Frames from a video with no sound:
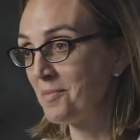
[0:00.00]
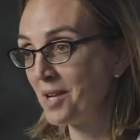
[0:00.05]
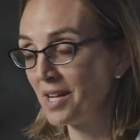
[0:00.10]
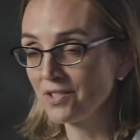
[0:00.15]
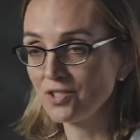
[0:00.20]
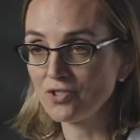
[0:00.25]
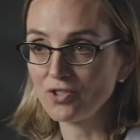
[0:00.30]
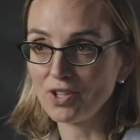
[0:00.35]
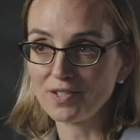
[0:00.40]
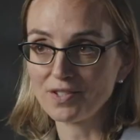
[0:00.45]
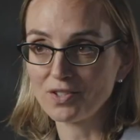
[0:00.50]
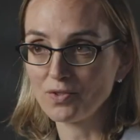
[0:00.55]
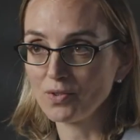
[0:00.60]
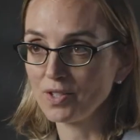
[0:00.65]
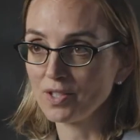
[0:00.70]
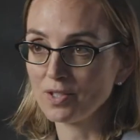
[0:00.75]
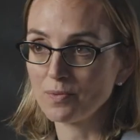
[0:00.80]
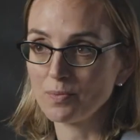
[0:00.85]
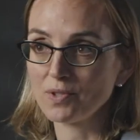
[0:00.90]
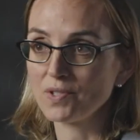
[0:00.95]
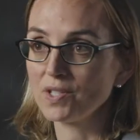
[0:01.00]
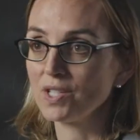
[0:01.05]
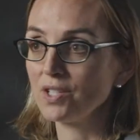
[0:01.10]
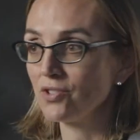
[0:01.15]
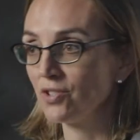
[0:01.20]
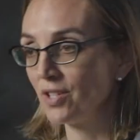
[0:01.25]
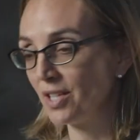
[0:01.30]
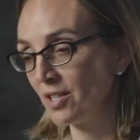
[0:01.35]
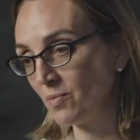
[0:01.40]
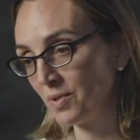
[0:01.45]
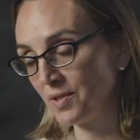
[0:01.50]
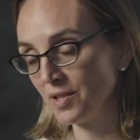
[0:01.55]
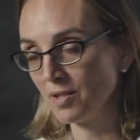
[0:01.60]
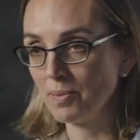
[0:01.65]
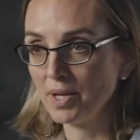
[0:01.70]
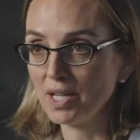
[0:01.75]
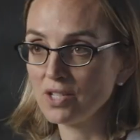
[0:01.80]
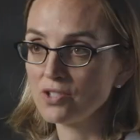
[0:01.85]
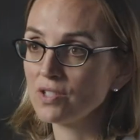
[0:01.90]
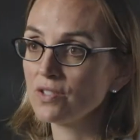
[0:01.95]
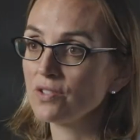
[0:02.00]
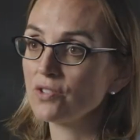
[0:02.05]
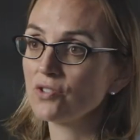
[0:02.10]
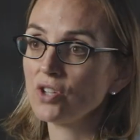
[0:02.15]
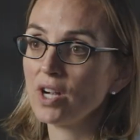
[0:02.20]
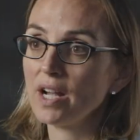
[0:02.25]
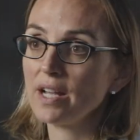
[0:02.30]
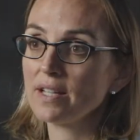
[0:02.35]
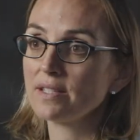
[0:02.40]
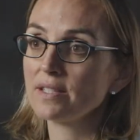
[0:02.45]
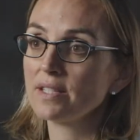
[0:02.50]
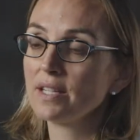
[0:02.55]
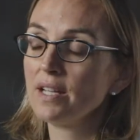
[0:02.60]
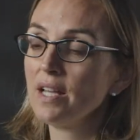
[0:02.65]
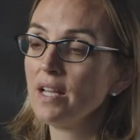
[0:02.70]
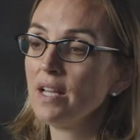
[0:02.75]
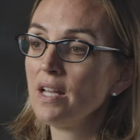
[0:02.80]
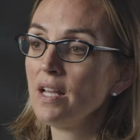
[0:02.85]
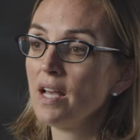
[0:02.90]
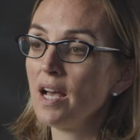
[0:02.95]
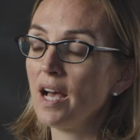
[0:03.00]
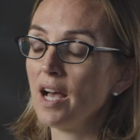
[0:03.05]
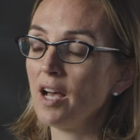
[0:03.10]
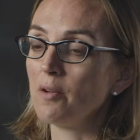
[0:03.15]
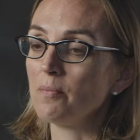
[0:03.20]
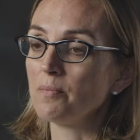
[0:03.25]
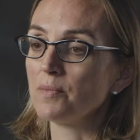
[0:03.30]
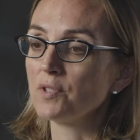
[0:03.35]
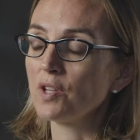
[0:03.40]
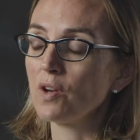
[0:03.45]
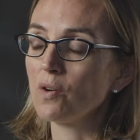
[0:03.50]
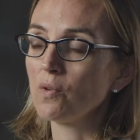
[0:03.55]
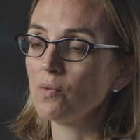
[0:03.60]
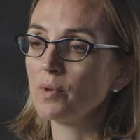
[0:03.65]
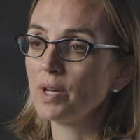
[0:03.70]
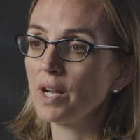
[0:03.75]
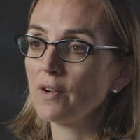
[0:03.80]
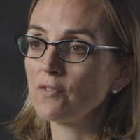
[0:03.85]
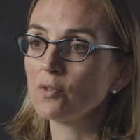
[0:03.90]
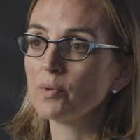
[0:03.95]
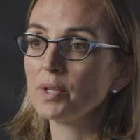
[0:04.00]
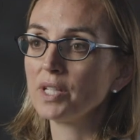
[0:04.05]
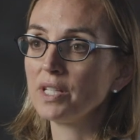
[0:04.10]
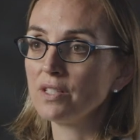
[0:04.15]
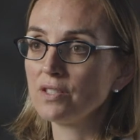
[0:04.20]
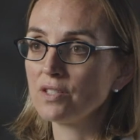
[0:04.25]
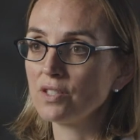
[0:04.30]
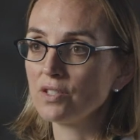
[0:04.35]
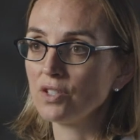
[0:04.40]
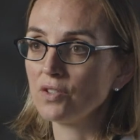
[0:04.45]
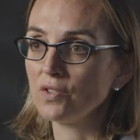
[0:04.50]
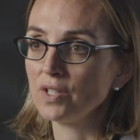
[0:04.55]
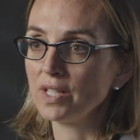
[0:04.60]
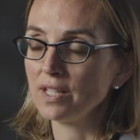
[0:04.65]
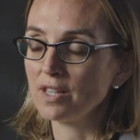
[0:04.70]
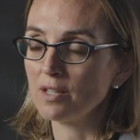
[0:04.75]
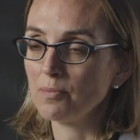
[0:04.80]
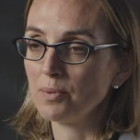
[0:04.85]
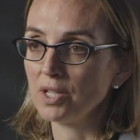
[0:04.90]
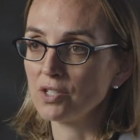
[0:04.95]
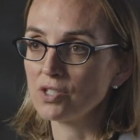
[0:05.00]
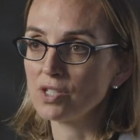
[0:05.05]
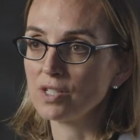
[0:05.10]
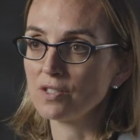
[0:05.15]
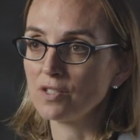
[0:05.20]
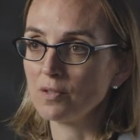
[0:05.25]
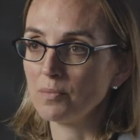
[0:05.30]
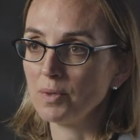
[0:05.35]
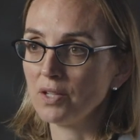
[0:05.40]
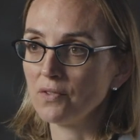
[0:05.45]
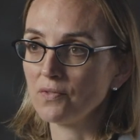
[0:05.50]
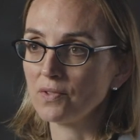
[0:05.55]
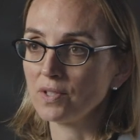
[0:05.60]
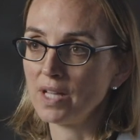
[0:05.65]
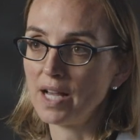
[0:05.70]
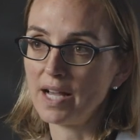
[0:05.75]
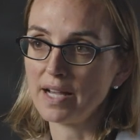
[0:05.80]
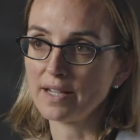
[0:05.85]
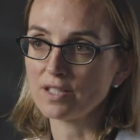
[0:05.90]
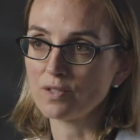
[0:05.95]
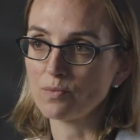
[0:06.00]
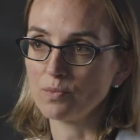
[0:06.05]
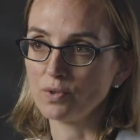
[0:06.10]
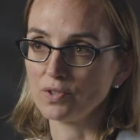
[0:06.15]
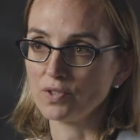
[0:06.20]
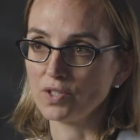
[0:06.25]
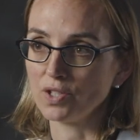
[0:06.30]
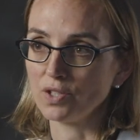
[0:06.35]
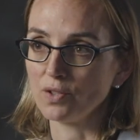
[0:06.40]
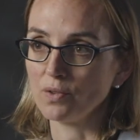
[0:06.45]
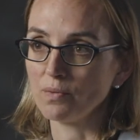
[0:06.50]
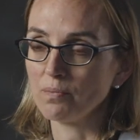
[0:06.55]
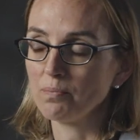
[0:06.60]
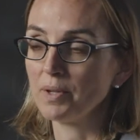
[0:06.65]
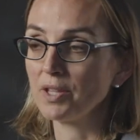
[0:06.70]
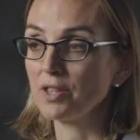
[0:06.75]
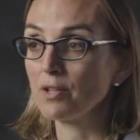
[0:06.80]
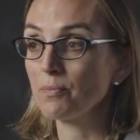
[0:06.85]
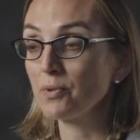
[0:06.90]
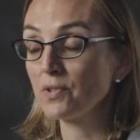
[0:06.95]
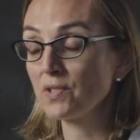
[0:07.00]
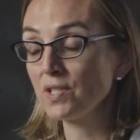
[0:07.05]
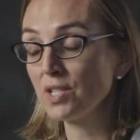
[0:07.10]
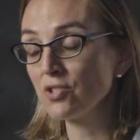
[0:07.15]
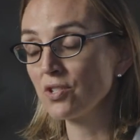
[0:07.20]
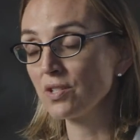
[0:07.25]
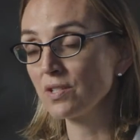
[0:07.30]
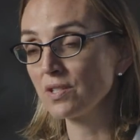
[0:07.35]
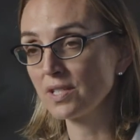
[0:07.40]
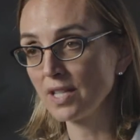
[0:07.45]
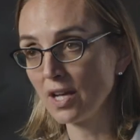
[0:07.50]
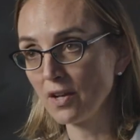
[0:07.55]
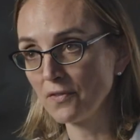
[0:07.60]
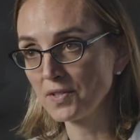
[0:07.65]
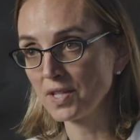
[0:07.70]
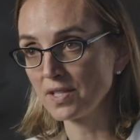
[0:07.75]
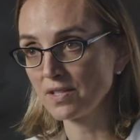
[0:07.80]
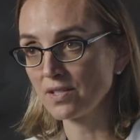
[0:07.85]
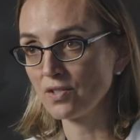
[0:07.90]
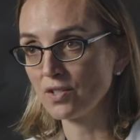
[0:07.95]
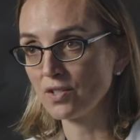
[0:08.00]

not stressed doing this procedure. I don't want the patient stressed. So whatever we need to do to get the patient to be relaxed, we'll do. But the procedure itself doesn't